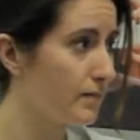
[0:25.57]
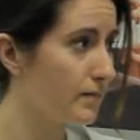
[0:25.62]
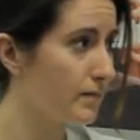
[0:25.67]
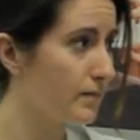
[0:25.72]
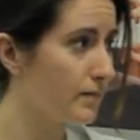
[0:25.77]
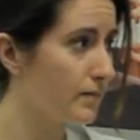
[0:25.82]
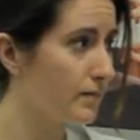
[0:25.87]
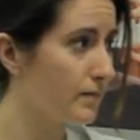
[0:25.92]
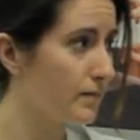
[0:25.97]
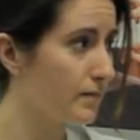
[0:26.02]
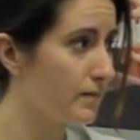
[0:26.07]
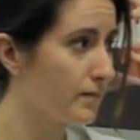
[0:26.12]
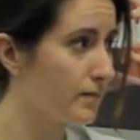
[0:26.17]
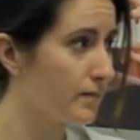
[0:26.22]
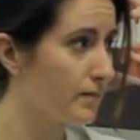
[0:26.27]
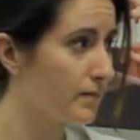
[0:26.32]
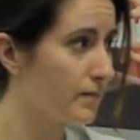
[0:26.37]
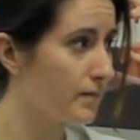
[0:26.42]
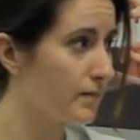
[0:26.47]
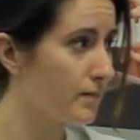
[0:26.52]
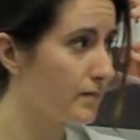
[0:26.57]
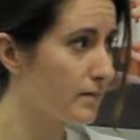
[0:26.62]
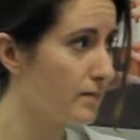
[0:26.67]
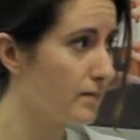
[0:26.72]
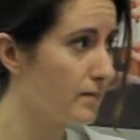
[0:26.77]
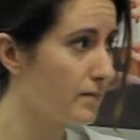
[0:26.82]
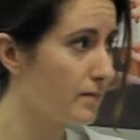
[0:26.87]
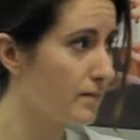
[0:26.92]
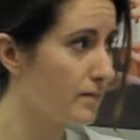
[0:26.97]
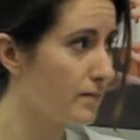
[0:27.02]

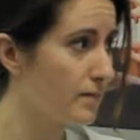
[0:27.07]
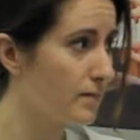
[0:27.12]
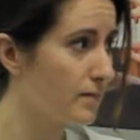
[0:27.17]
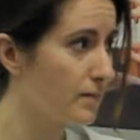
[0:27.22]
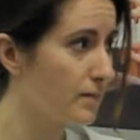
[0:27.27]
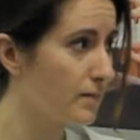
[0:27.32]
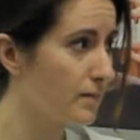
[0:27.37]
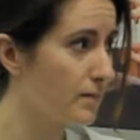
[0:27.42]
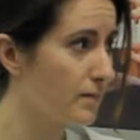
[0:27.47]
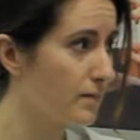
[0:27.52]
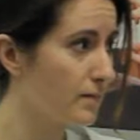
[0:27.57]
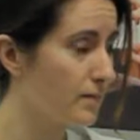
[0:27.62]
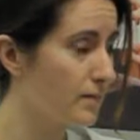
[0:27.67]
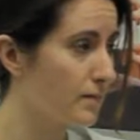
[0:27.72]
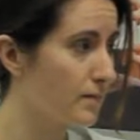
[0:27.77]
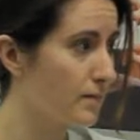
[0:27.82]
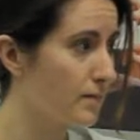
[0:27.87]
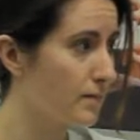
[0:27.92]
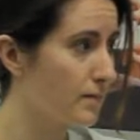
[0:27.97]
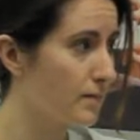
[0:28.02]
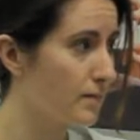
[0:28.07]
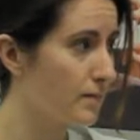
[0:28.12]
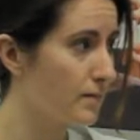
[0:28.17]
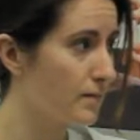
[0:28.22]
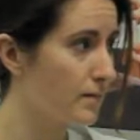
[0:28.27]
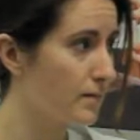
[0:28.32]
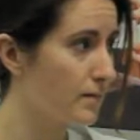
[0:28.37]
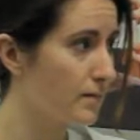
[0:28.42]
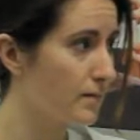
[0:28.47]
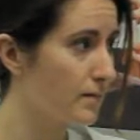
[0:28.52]

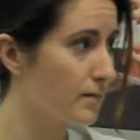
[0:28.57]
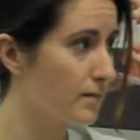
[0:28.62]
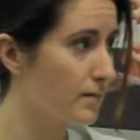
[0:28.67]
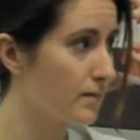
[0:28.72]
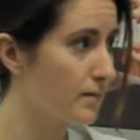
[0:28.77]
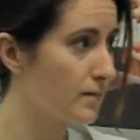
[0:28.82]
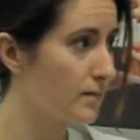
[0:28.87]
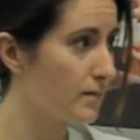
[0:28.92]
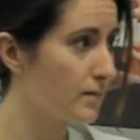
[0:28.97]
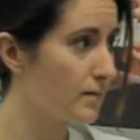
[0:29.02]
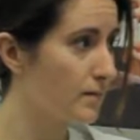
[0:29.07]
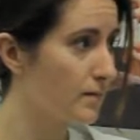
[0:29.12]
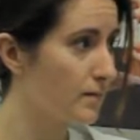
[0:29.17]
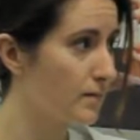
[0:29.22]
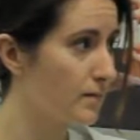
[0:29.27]
The person shown says nothing.